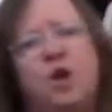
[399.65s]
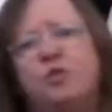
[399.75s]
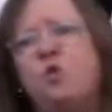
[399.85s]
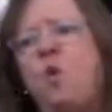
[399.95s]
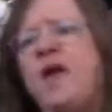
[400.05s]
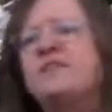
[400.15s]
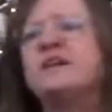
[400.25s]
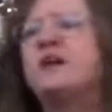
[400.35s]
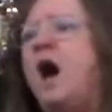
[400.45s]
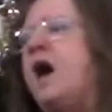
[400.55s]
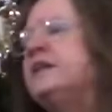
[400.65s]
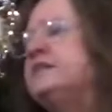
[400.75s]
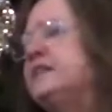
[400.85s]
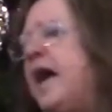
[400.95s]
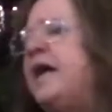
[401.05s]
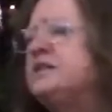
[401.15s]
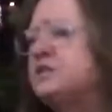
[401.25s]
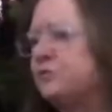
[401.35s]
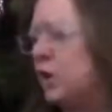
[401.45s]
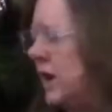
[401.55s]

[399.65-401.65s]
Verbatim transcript: the way that God intends for